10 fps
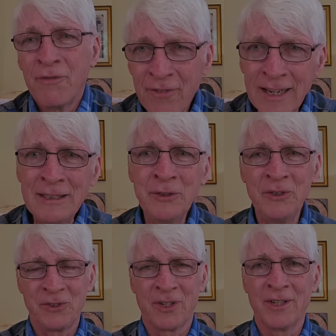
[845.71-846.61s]
finally
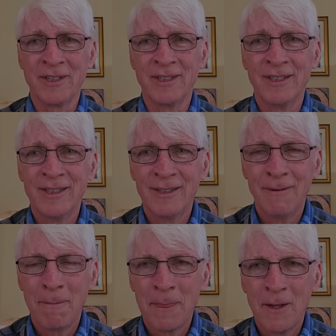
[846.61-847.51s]
say
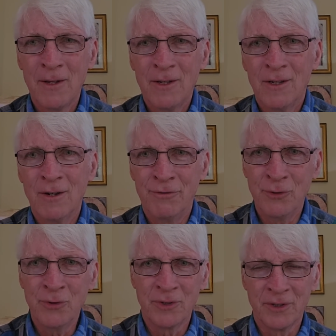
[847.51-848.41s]
a
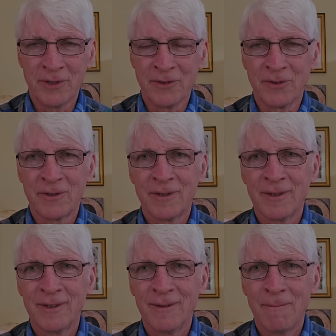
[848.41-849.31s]
few things
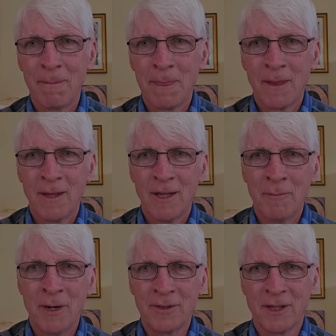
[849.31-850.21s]

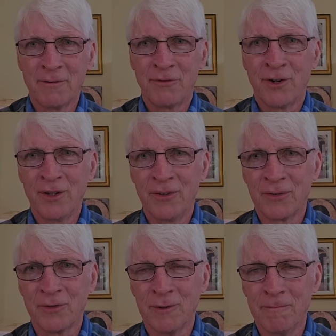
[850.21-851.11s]
about that phrase
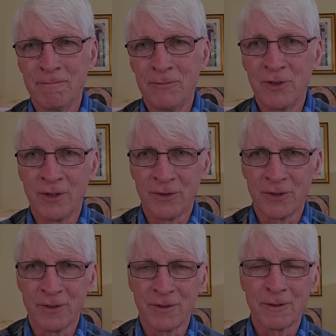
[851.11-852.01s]
from
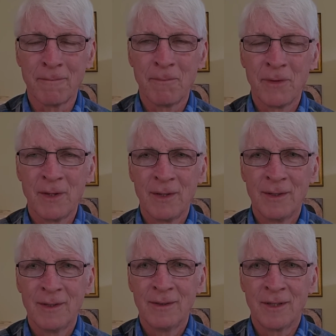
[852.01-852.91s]
Genesis
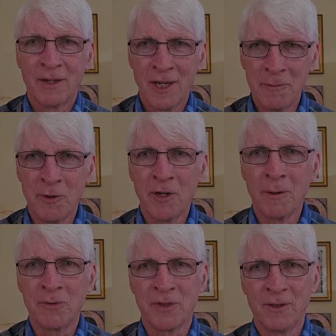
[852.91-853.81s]
that
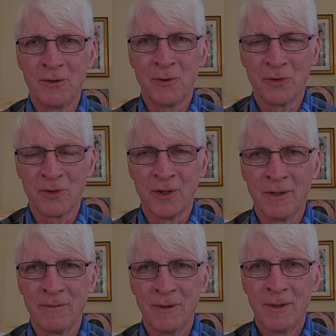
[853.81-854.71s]
Abraham said to his
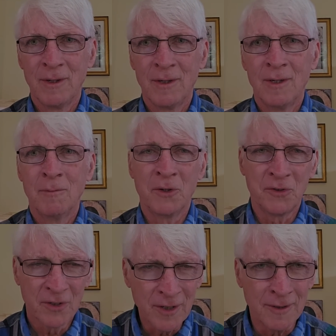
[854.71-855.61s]
son, my
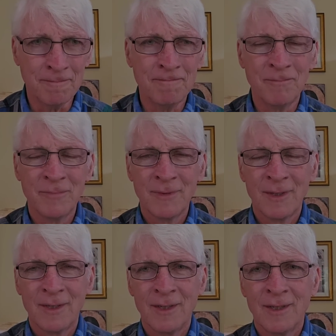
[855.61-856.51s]
son,
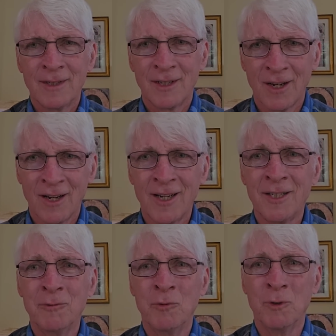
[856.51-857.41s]

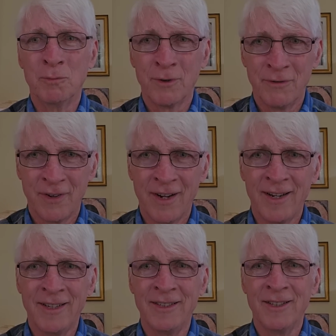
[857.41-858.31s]
God will
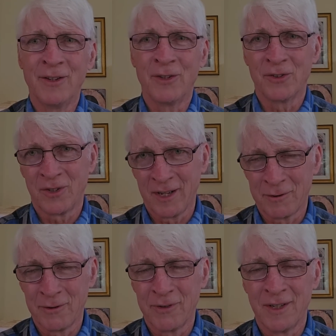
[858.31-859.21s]
provide the
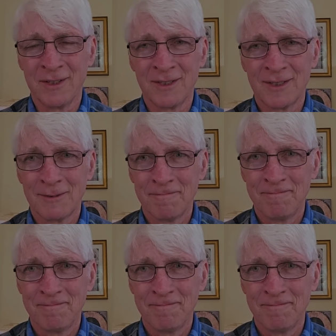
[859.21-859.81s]
sacrifice.